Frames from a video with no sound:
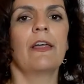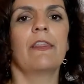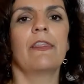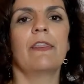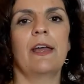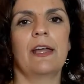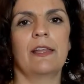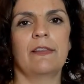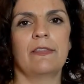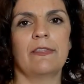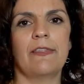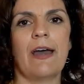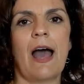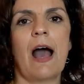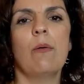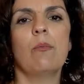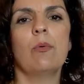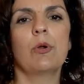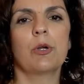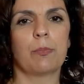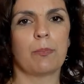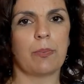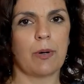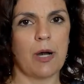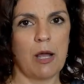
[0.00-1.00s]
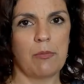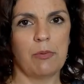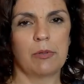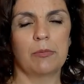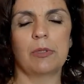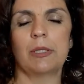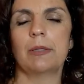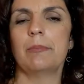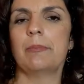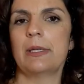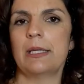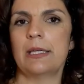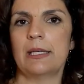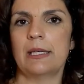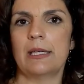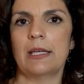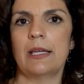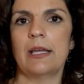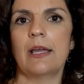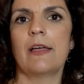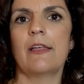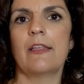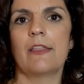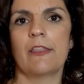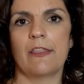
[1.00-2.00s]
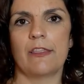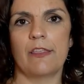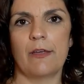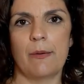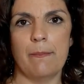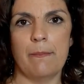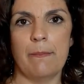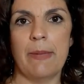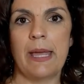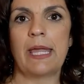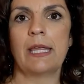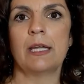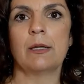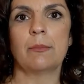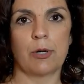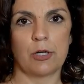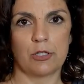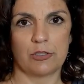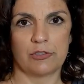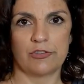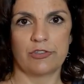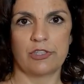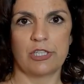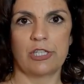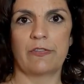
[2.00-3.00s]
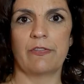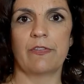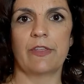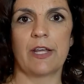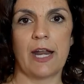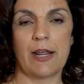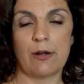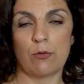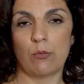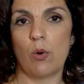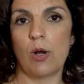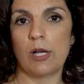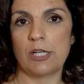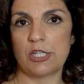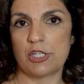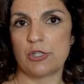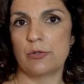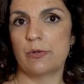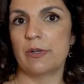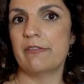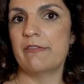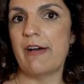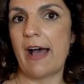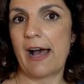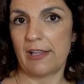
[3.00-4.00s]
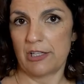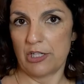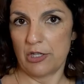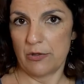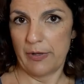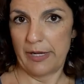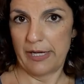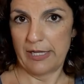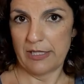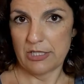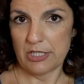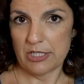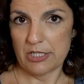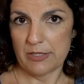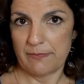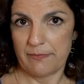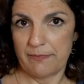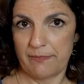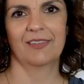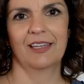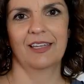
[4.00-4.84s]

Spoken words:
then that would probably be the main person that I'd want to evaluate.